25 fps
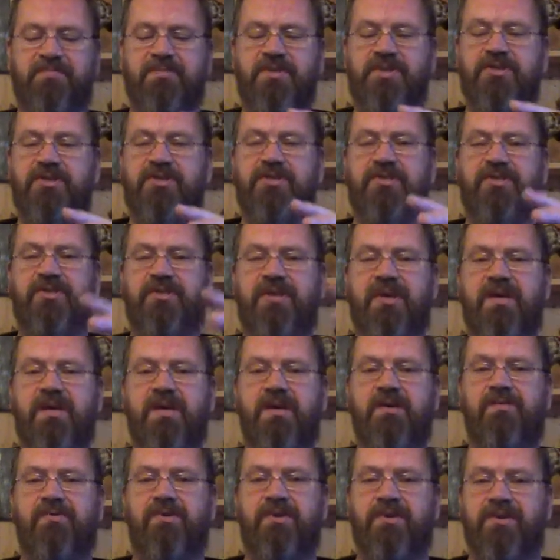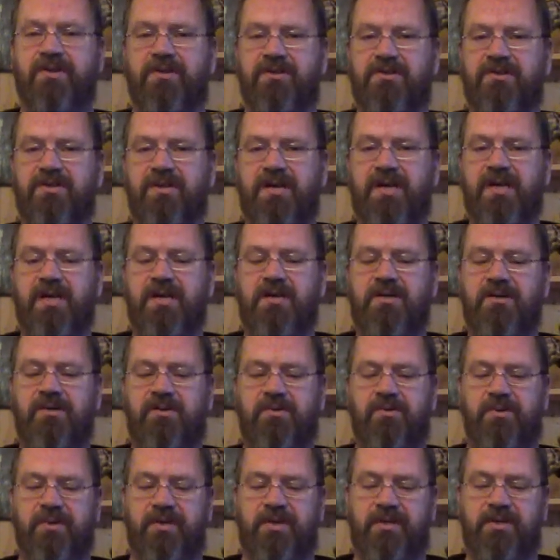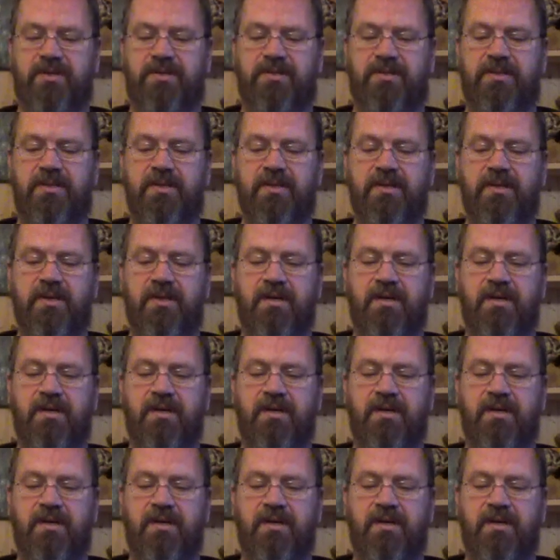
mysterious increase